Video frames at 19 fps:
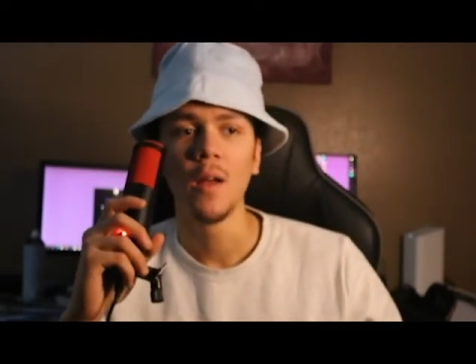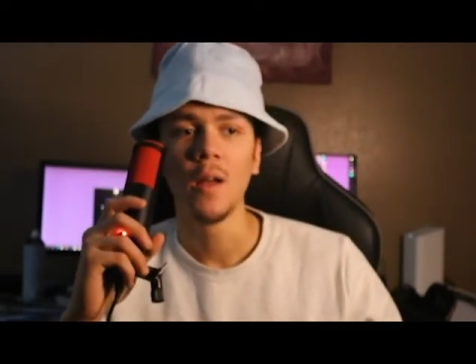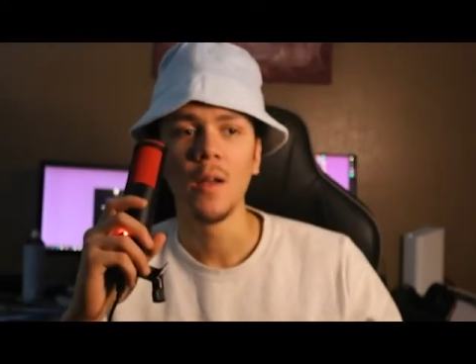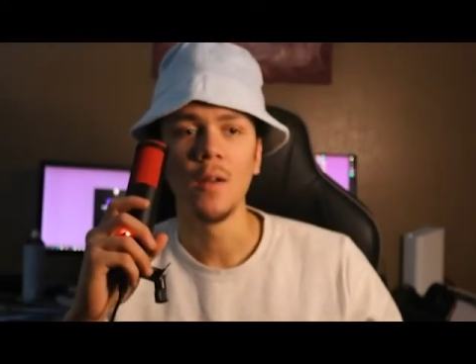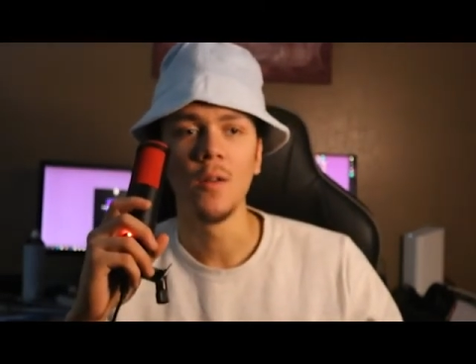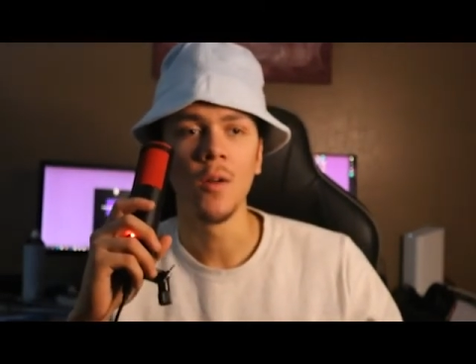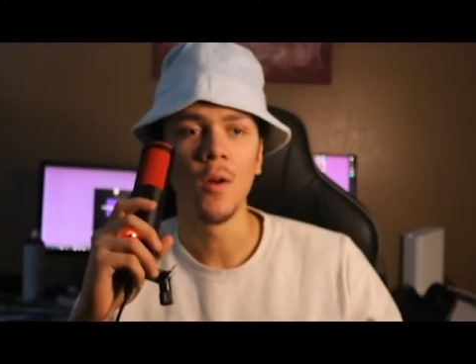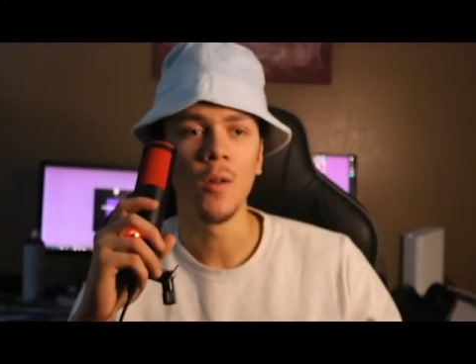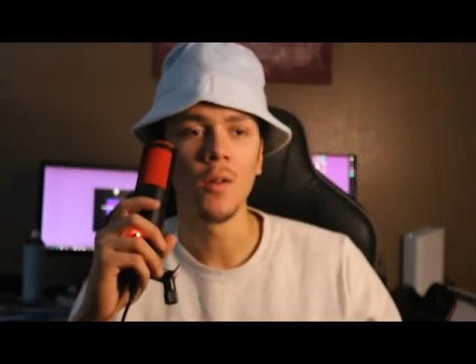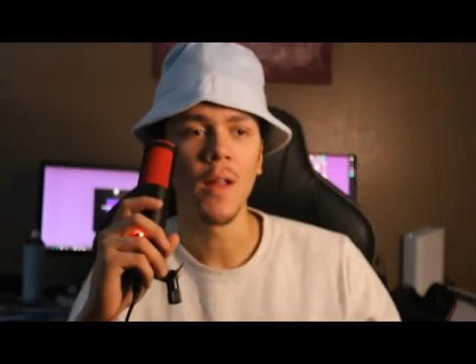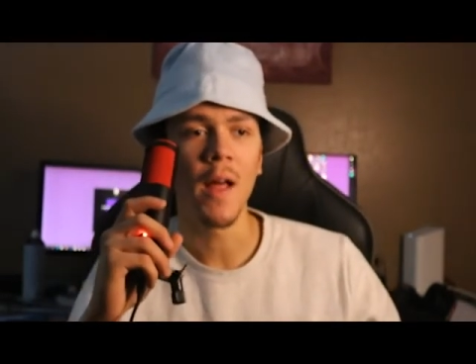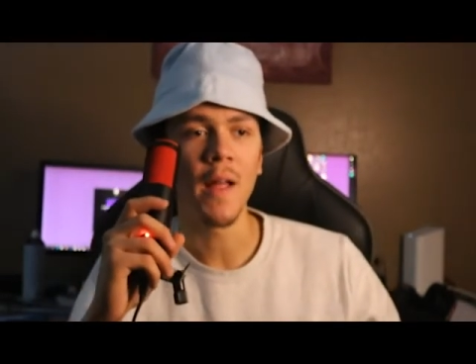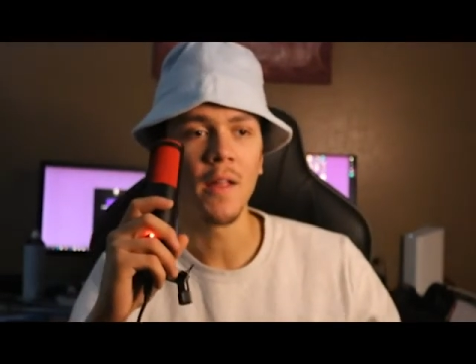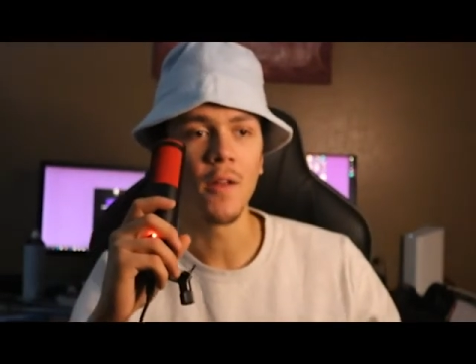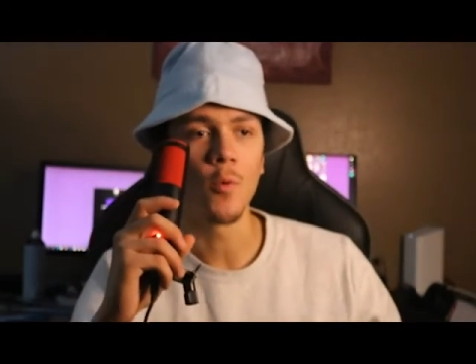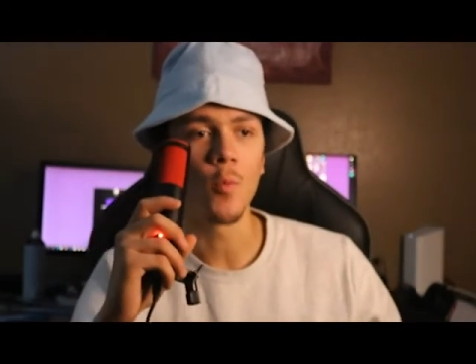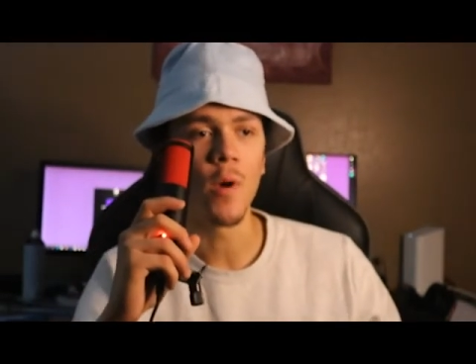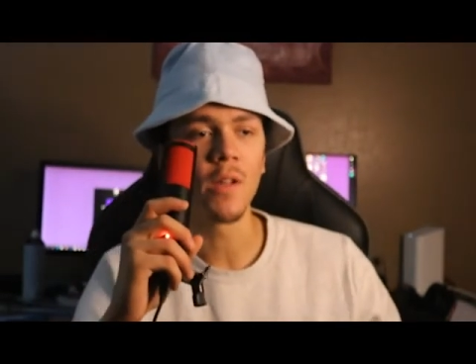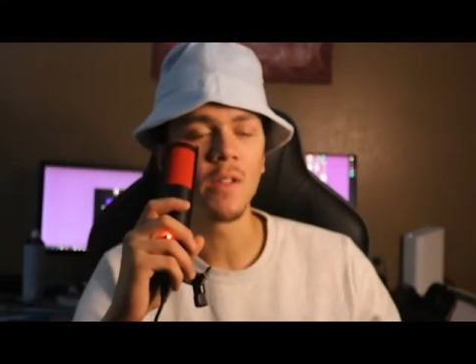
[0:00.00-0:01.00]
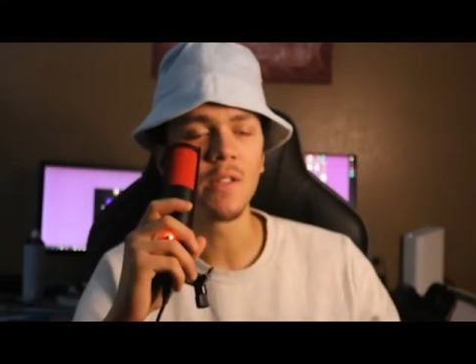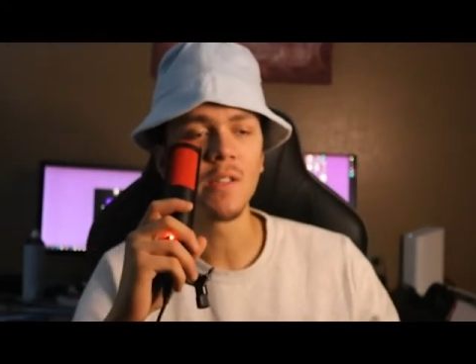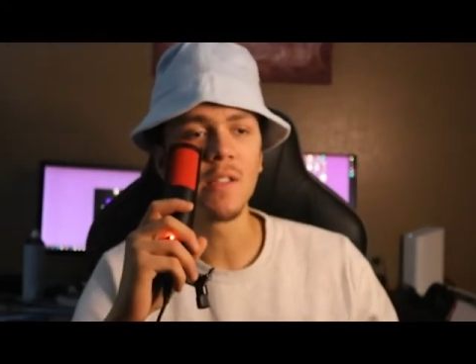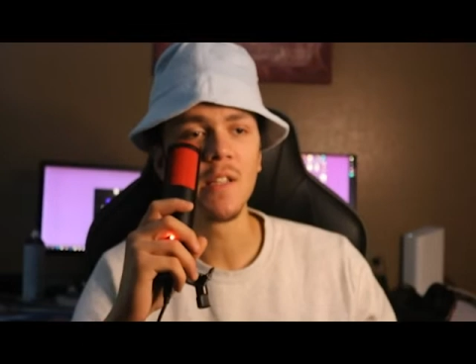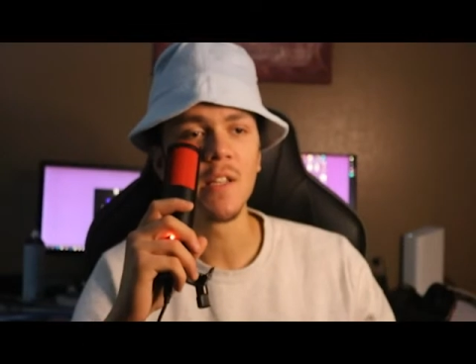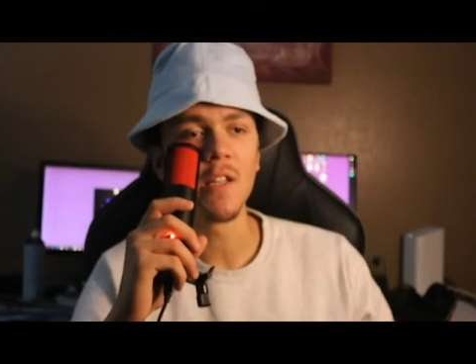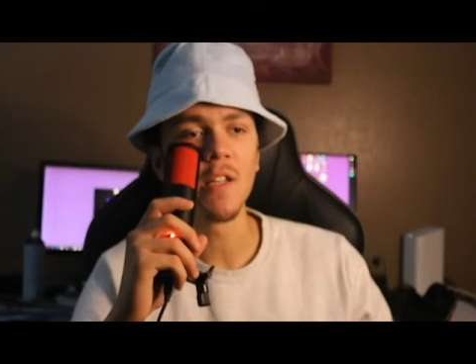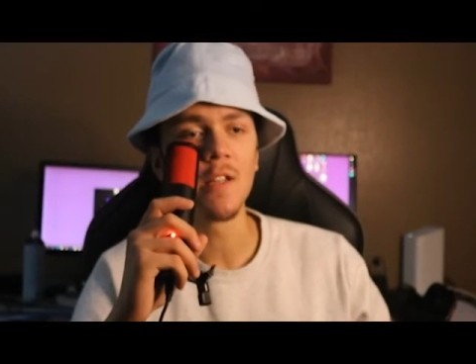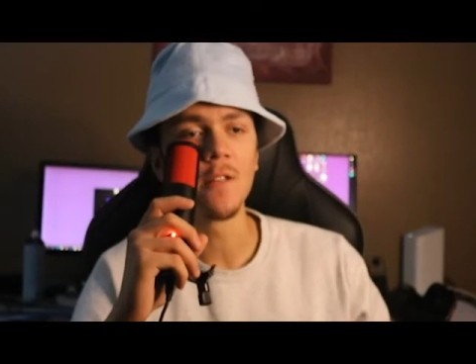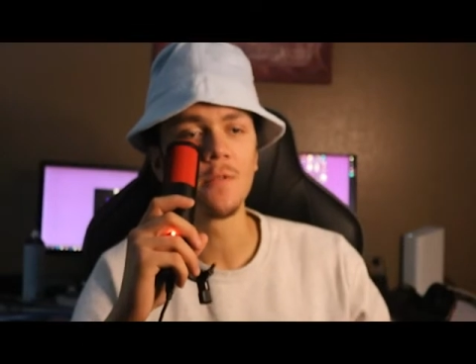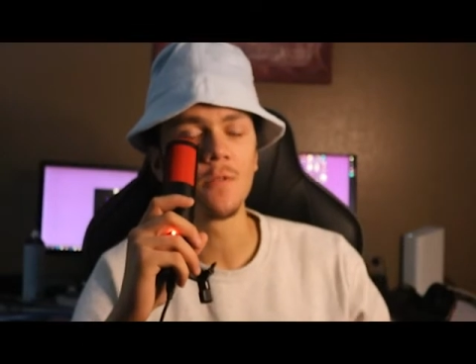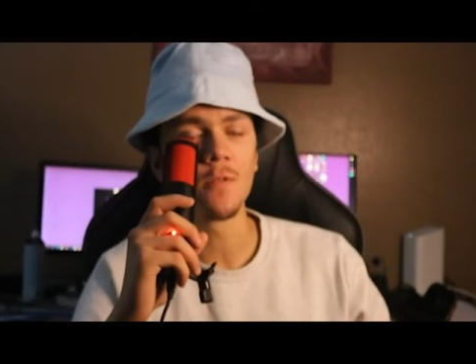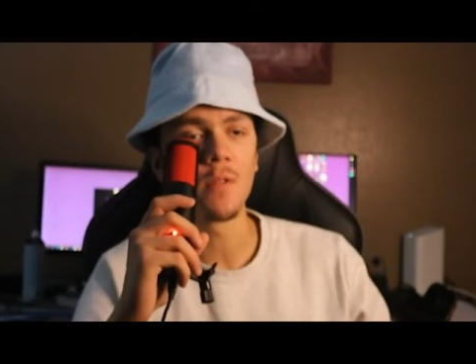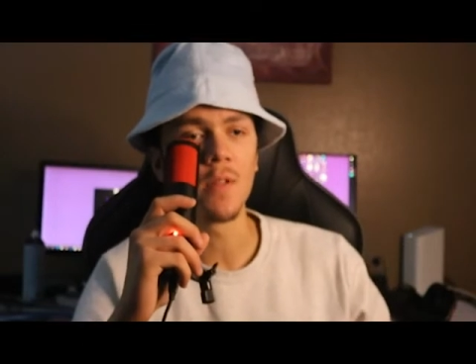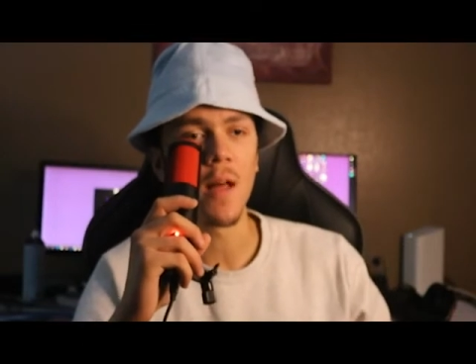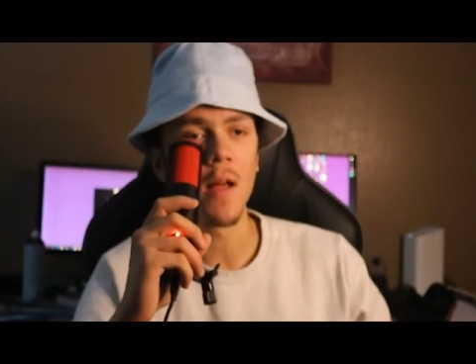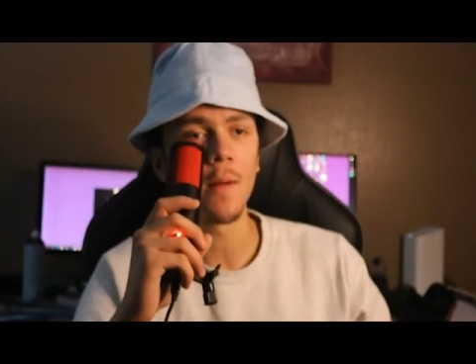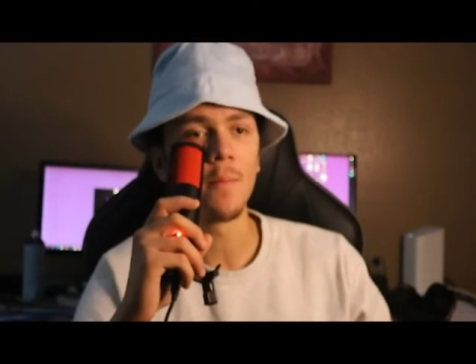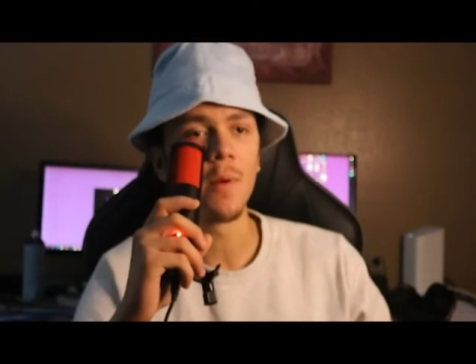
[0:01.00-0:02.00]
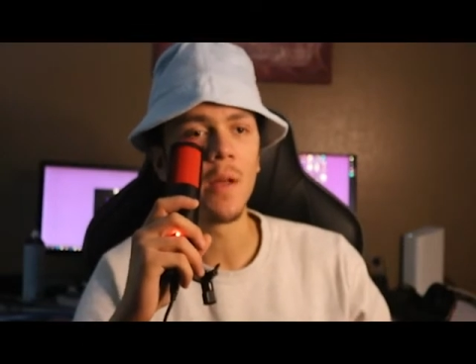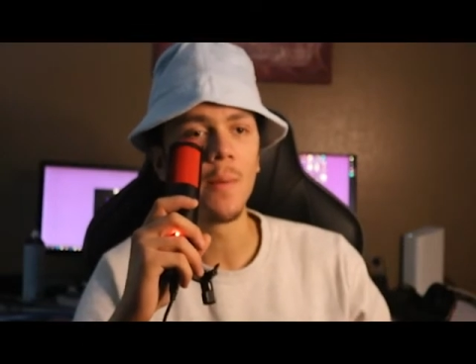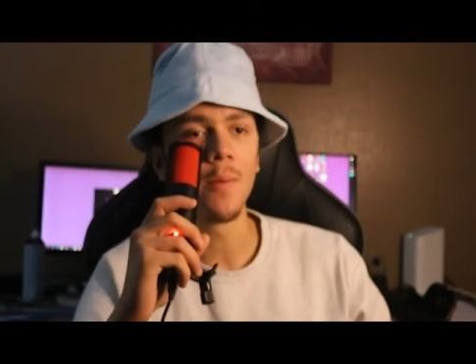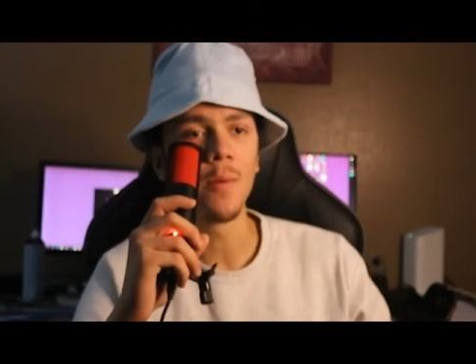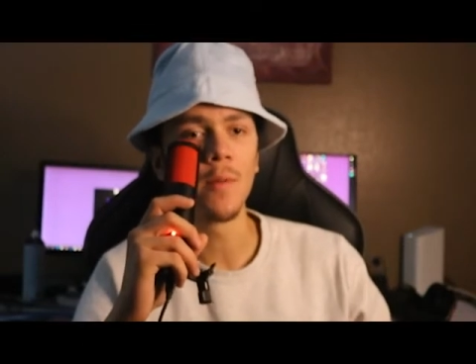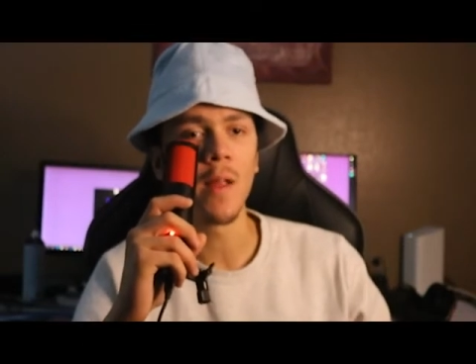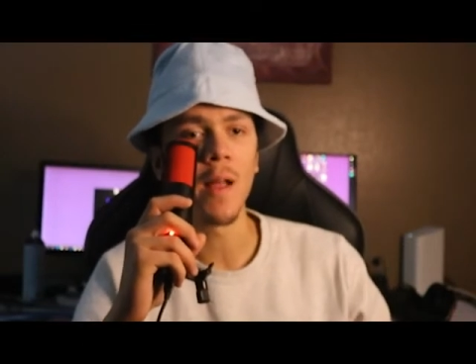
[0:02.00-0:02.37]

you know like your relatives or like people